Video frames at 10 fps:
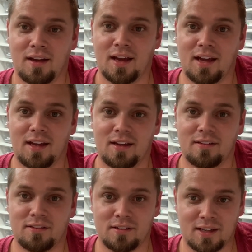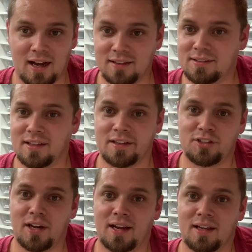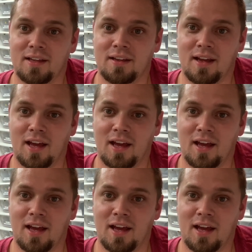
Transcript: and constantly checking